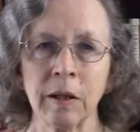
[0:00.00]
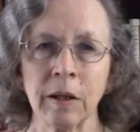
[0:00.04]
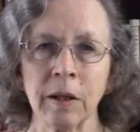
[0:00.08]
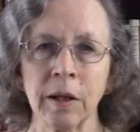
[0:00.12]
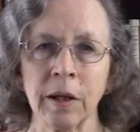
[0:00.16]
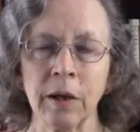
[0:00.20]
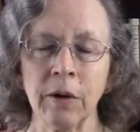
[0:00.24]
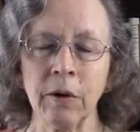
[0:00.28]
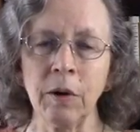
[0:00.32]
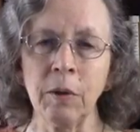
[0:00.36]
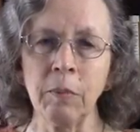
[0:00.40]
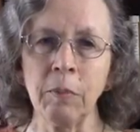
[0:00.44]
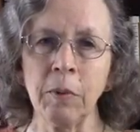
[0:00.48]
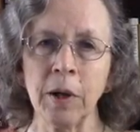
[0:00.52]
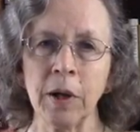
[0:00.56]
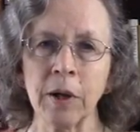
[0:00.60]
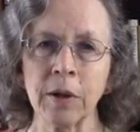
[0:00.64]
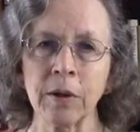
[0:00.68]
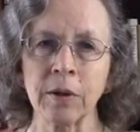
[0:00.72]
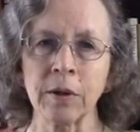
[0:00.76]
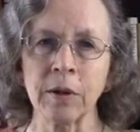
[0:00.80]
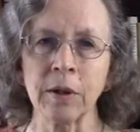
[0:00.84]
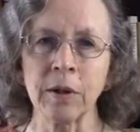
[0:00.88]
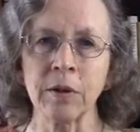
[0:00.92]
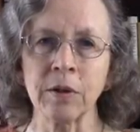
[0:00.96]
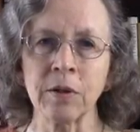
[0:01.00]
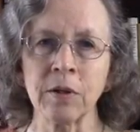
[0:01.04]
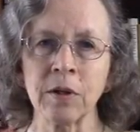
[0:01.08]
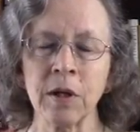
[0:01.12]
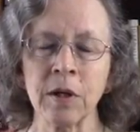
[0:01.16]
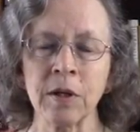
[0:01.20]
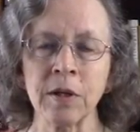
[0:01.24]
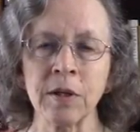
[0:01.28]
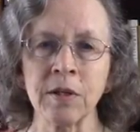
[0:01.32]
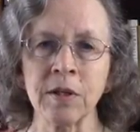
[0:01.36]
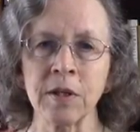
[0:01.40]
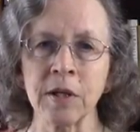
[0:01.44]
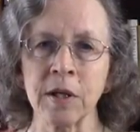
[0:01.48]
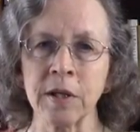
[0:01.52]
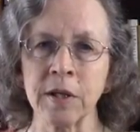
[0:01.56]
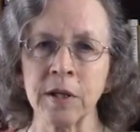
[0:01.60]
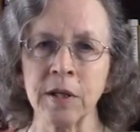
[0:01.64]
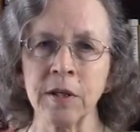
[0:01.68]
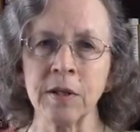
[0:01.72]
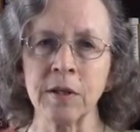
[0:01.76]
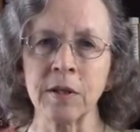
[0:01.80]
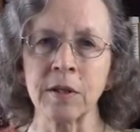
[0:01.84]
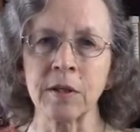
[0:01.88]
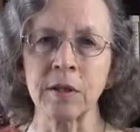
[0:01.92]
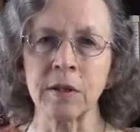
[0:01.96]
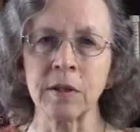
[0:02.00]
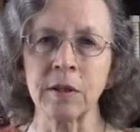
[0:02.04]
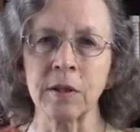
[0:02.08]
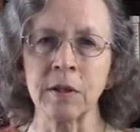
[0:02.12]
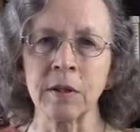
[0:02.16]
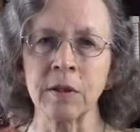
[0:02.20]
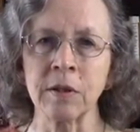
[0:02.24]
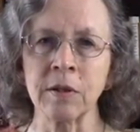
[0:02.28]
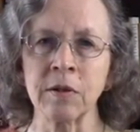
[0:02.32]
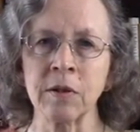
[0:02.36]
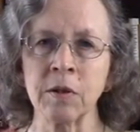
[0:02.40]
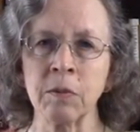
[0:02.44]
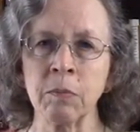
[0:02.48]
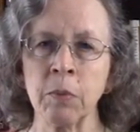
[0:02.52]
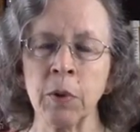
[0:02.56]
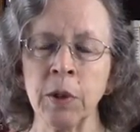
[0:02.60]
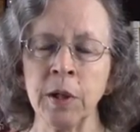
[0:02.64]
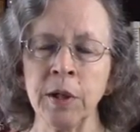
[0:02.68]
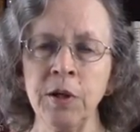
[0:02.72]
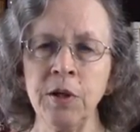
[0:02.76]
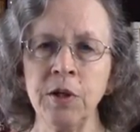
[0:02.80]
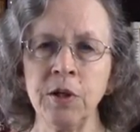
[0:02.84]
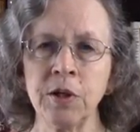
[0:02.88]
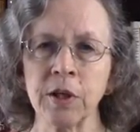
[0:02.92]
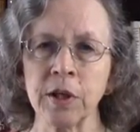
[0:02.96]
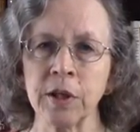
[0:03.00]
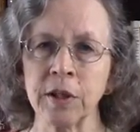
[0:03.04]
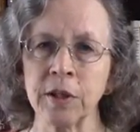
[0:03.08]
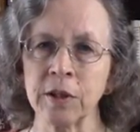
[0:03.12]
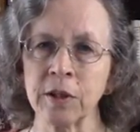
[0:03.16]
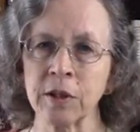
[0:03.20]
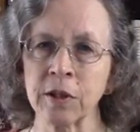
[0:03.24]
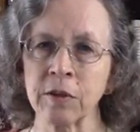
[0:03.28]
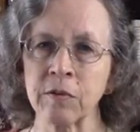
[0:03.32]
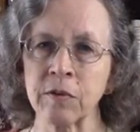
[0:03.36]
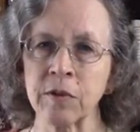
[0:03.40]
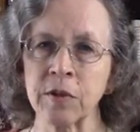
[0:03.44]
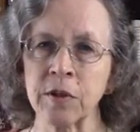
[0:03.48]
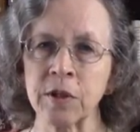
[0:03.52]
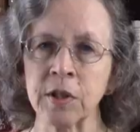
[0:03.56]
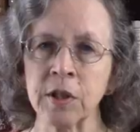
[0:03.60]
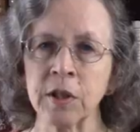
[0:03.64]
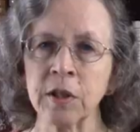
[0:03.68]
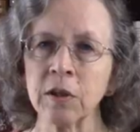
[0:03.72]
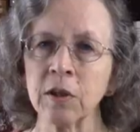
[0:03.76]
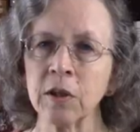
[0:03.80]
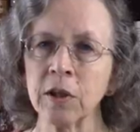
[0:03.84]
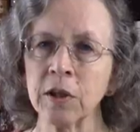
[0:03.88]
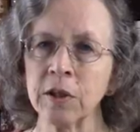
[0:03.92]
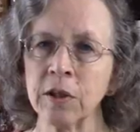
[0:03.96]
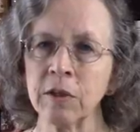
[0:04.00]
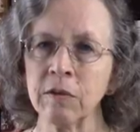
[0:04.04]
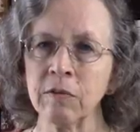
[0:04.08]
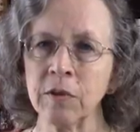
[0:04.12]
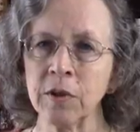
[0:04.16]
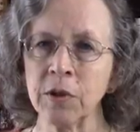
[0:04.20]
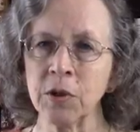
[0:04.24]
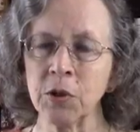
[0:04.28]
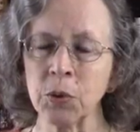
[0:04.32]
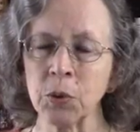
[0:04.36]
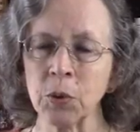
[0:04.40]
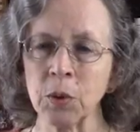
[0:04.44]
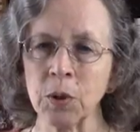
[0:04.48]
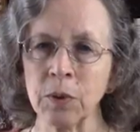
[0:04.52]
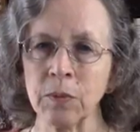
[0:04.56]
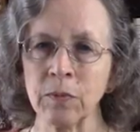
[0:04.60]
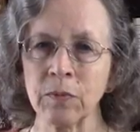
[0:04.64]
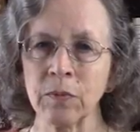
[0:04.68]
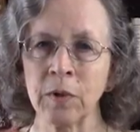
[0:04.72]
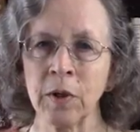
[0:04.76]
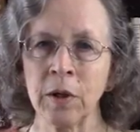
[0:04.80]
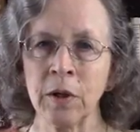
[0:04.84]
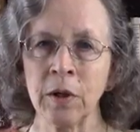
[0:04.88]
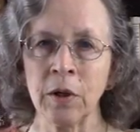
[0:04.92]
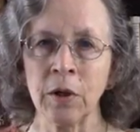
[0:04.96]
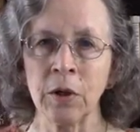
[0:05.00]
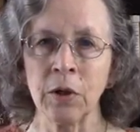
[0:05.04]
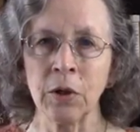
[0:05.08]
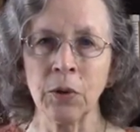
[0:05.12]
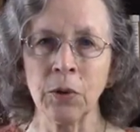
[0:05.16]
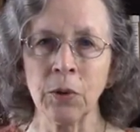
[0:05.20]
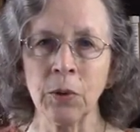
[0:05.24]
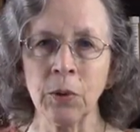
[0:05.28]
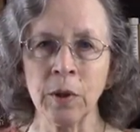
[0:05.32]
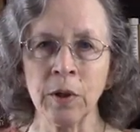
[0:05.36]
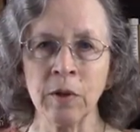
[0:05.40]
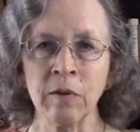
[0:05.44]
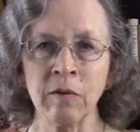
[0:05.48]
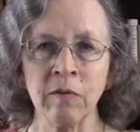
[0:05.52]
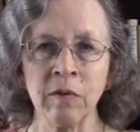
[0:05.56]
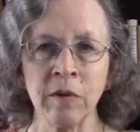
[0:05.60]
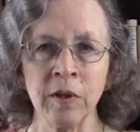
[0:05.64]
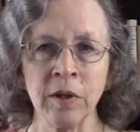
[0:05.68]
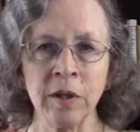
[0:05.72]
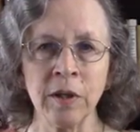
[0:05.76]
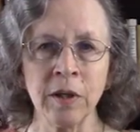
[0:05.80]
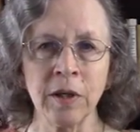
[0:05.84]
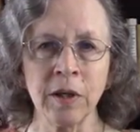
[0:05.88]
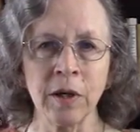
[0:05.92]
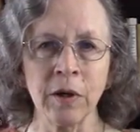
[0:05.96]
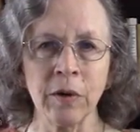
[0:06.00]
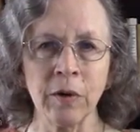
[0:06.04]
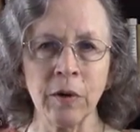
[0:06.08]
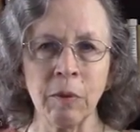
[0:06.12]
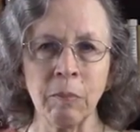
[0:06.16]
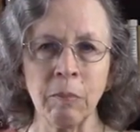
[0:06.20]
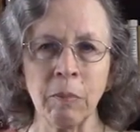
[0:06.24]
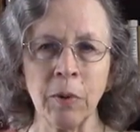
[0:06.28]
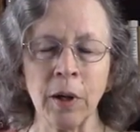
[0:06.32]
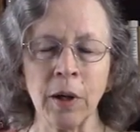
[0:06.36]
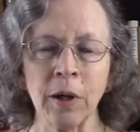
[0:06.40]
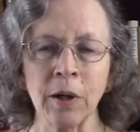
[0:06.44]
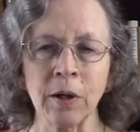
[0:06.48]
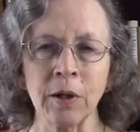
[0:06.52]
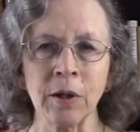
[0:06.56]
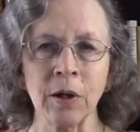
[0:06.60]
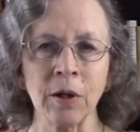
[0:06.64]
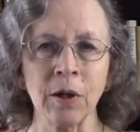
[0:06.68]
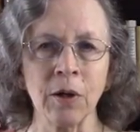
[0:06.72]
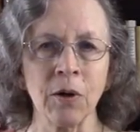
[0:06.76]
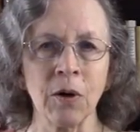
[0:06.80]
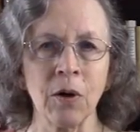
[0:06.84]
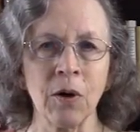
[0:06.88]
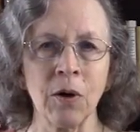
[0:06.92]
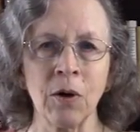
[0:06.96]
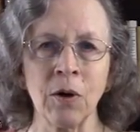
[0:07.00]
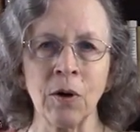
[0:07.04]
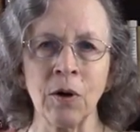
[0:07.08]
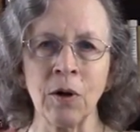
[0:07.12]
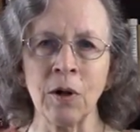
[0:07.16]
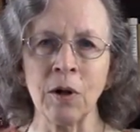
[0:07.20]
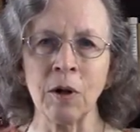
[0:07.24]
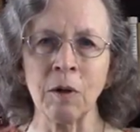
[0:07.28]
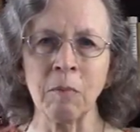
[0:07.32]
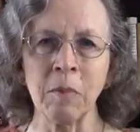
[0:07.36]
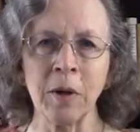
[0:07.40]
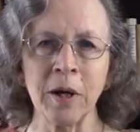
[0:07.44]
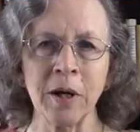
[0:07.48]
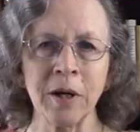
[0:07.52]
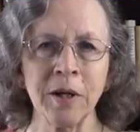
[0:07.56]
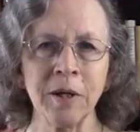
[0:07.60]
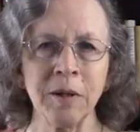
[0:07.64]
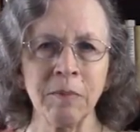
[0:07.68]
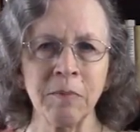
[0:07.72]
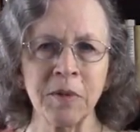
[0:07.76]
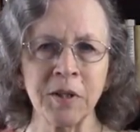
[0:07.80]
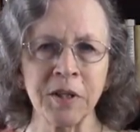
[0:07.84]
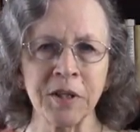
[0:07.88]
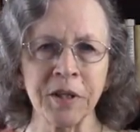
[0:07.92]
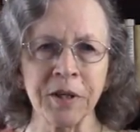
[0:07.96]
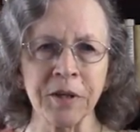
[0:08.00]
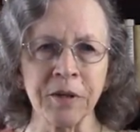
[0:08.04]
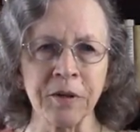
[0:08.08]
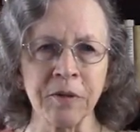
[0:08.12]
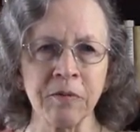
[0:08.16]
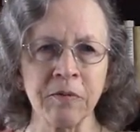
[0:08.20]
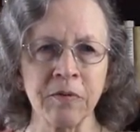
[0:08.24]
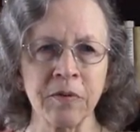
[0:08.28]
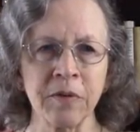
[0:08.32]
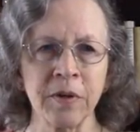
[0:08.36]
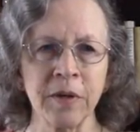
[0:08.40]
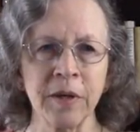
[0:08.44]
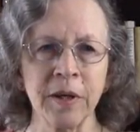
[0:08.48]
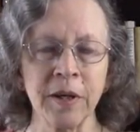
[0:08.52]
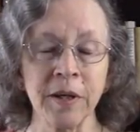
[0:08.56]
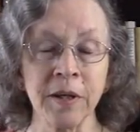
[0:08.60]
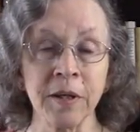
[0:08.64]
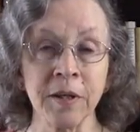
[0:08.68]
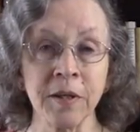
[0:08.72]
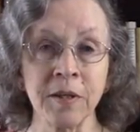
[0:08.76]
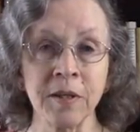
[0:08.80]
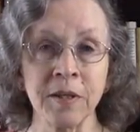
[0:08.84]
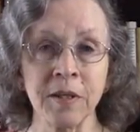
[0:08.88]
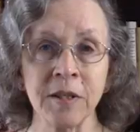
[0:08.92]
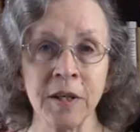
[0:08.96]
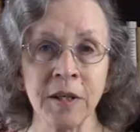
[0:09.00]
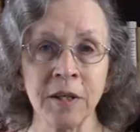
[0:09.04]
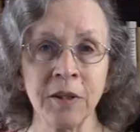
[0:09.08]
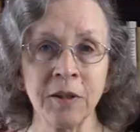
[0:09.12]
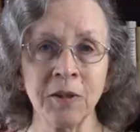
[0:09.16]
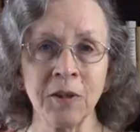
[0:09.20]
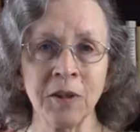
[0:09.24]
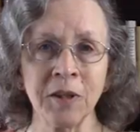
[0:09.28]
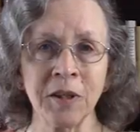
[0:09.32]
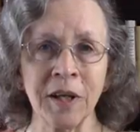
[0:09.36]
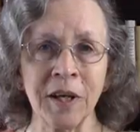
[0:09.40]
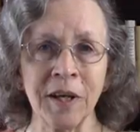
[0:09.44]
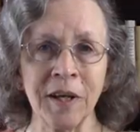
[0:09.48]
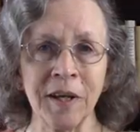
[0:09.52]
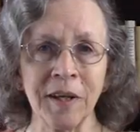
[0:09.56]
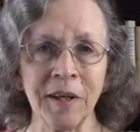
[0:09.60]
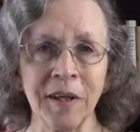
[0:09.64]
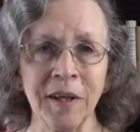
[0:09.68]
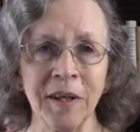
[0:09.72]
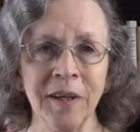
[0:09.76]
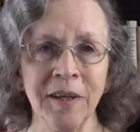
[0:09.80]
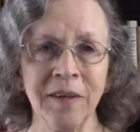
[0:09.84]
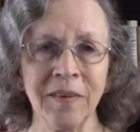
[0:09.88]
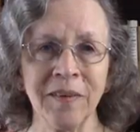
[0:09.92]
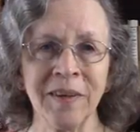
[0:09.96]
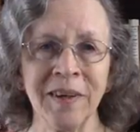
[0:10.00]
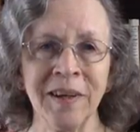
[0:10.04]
Chiropractic is not a science. It's the brainchild of a single individual who invented chiropractic all by himself in a single day.